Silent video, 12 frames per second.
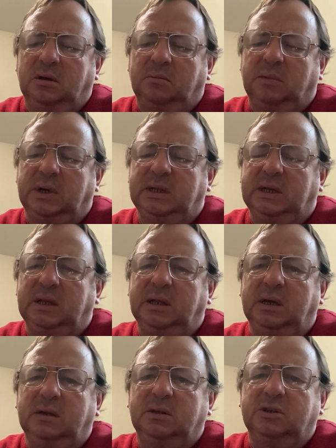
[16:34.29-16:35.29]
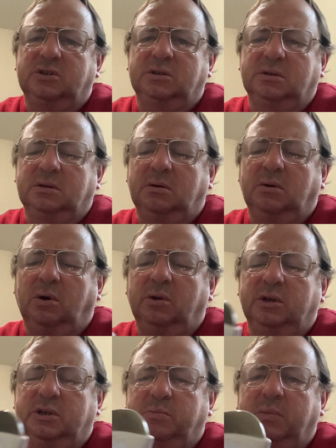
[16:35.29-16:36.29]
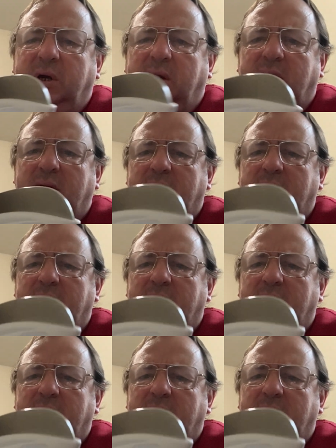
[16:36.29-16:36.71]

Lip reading: But I like this holders better.